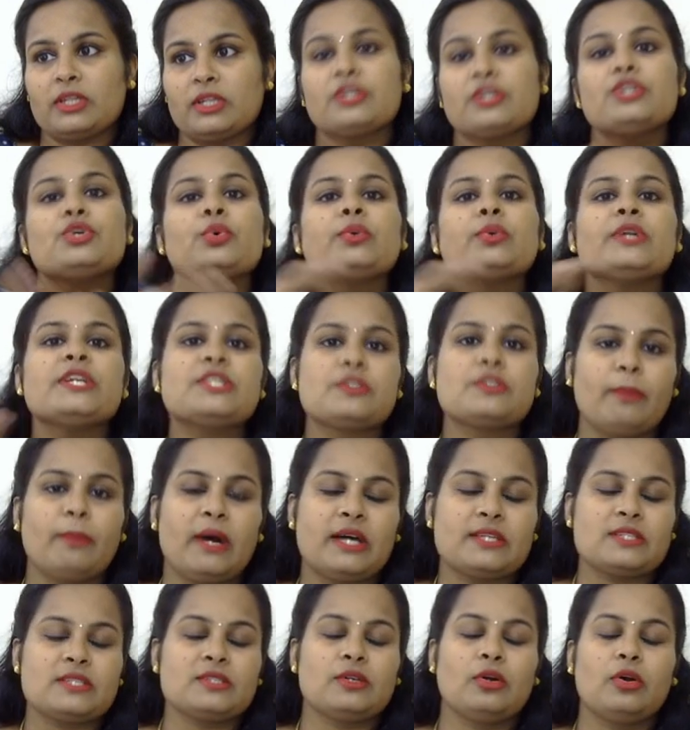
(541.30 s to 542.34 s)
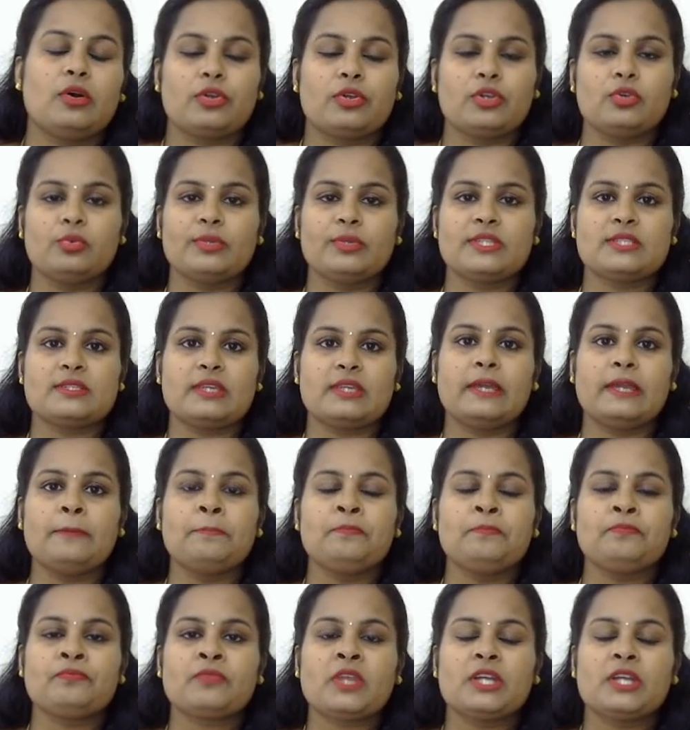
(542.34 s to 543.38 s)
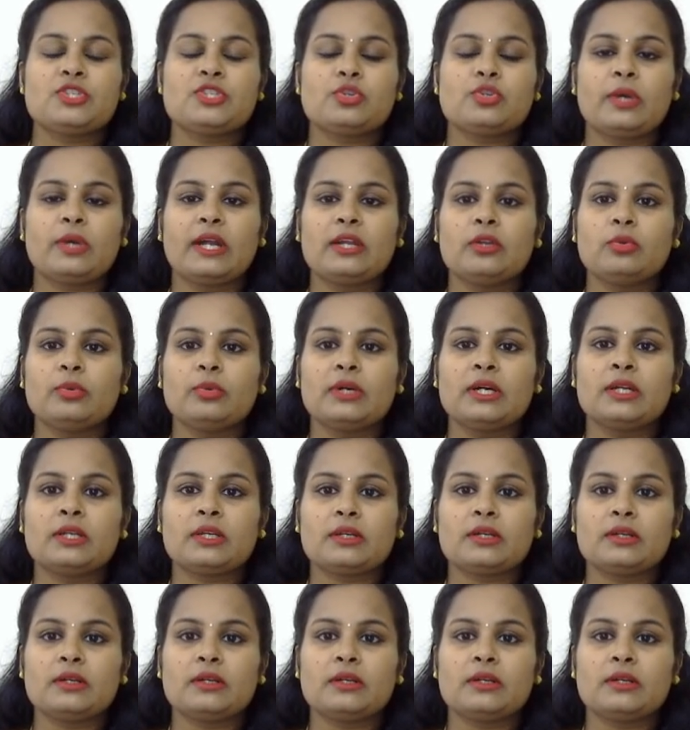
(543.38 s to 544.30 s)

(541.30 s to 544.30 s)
a unit mass, or you would say to convert